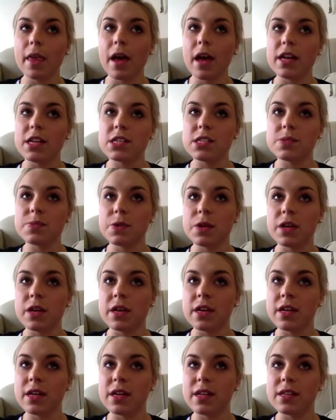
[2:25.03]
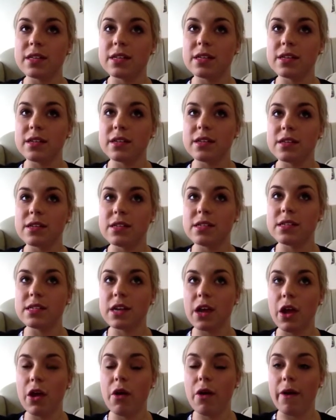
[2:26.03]
I just want to
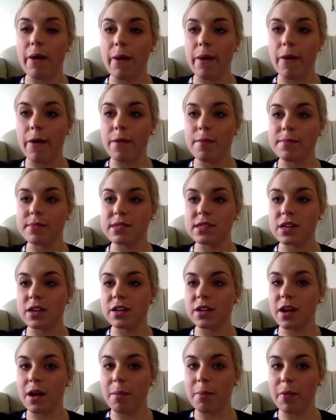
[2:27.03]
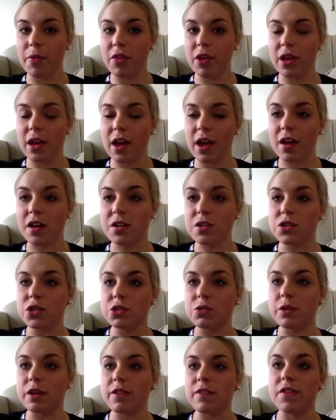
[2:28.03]
stay home, snuggled up on the couch
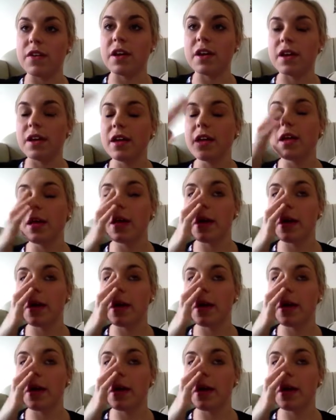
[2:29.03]
or whatever,